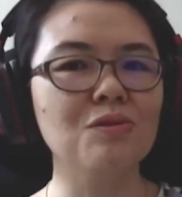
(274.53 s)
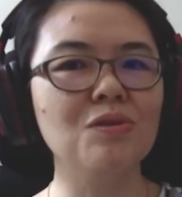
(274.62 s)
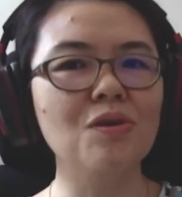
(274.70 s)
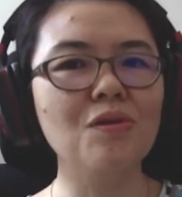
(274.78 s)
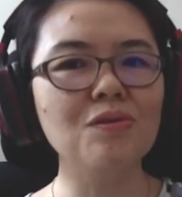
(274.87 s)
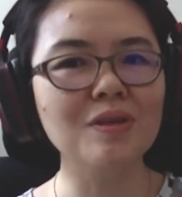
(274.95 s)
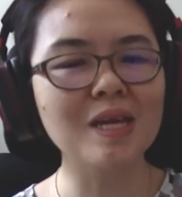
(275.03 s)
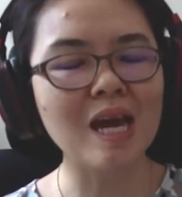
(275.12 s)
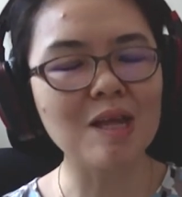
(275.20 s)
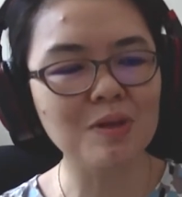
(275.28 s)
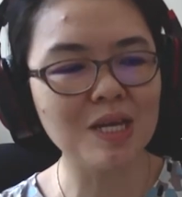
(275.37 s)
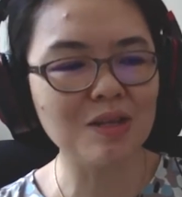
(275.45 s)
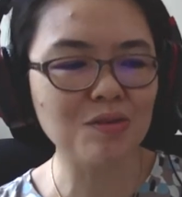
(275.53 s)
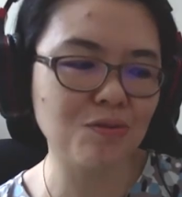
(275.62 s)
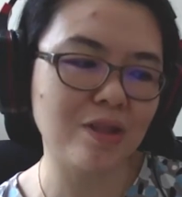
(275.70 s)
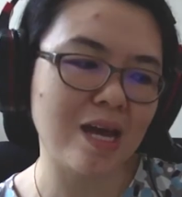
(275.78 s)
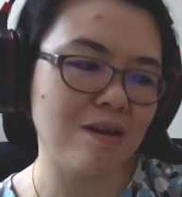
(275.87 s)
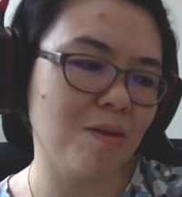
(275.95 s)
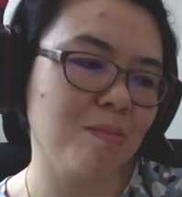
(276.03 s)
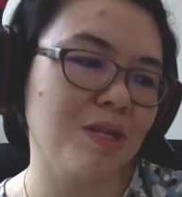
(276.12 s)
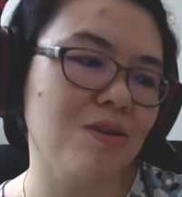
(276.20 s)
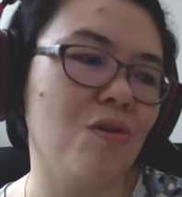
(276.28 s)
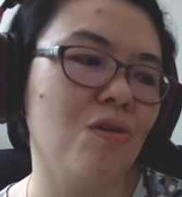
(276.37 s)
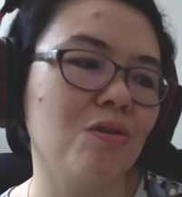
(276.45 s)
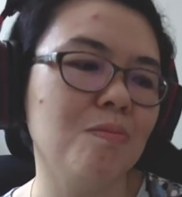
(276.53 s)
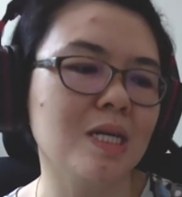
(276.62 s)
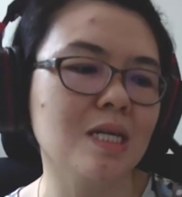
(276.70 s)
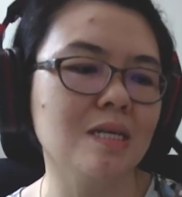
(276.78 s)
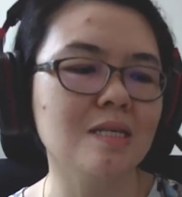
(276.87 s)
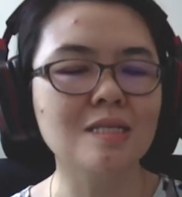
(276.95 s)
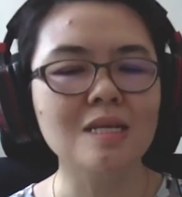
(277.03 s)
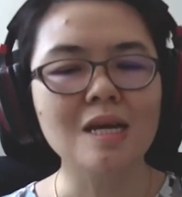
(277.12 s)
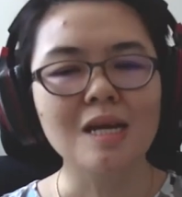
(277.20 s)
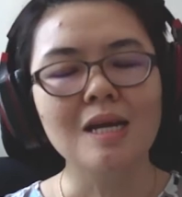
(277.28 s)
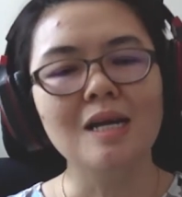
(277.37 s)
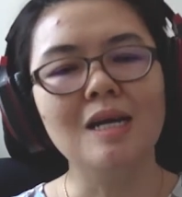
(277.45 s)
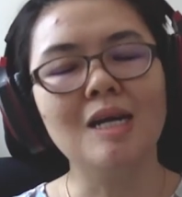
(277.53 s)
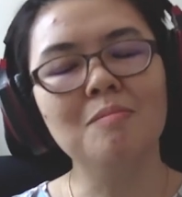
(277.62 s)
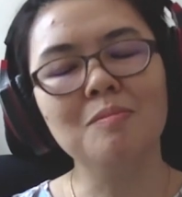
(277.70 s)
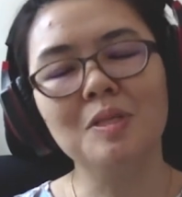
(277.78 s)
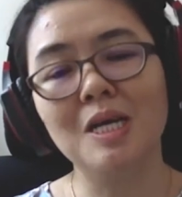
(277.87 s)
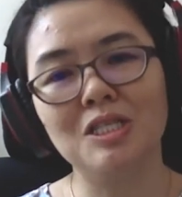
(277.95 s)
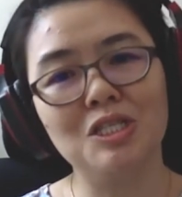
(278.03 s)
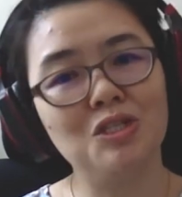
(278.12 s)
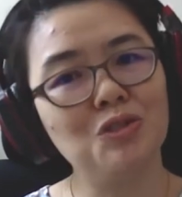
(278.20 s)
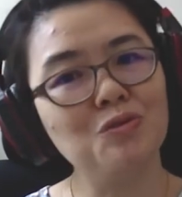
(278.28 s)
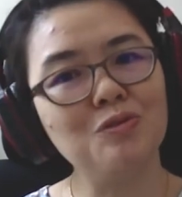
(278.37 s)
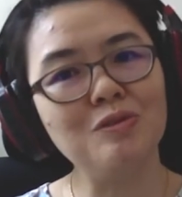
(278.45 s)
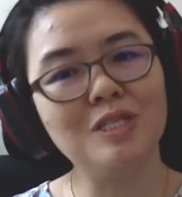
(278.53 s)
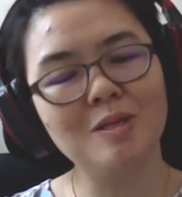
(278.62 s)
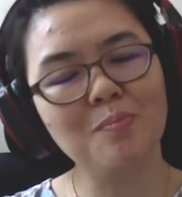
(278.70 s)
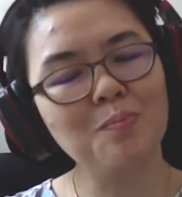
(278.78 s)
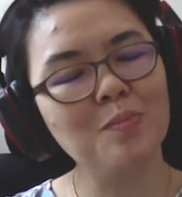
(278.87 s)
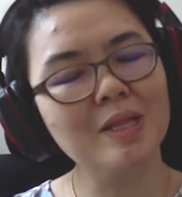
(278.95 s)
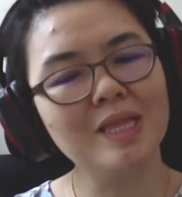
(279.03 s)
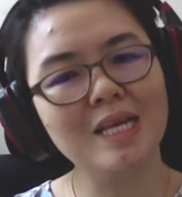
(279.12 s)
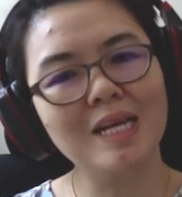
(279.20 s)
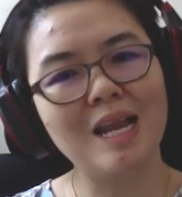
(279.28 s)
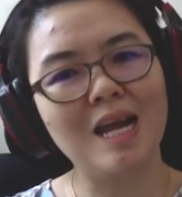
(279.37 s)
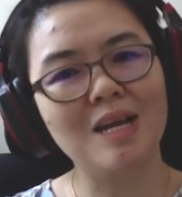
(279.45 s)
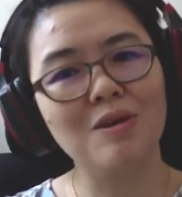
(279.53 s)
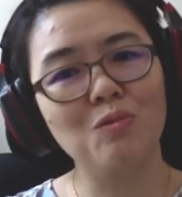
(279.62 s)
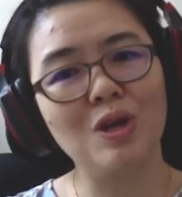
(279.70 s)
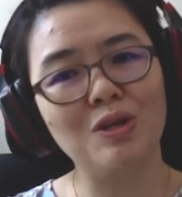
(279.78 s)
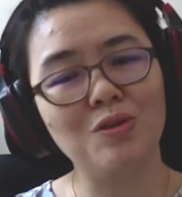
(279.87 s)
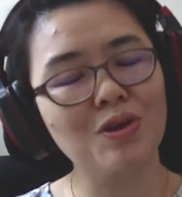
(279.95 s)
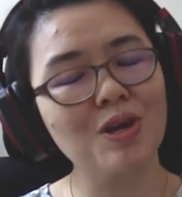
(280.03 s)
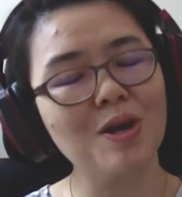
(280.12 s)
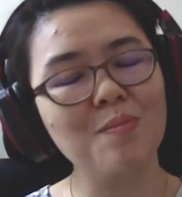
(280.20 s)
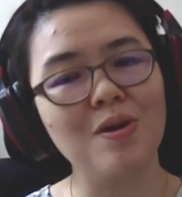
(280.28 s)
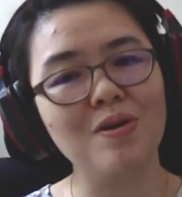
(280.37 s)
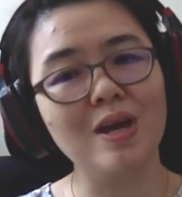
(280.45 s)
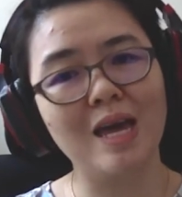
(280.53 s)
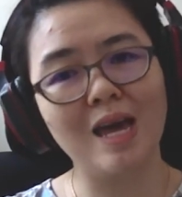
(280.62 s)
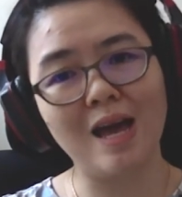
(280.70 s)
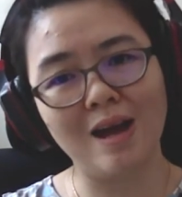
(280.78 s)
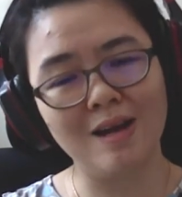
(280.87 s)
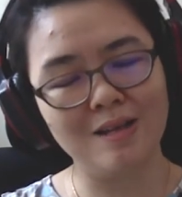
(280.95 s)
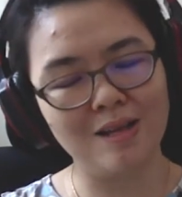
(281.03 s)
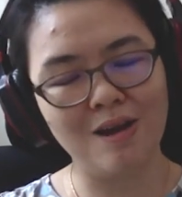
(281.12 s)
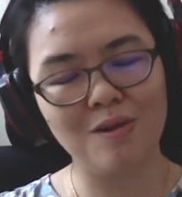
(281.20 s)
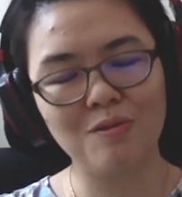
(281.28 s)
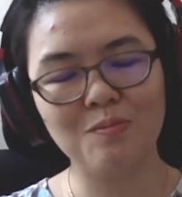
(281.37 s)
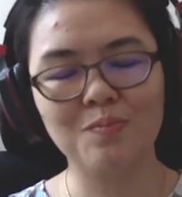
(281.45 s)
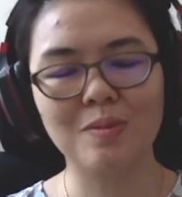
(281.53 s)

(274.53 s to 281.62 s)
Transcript: don't get me into that rabbit hole, because there's issues, simple thing like we are talking about AI now,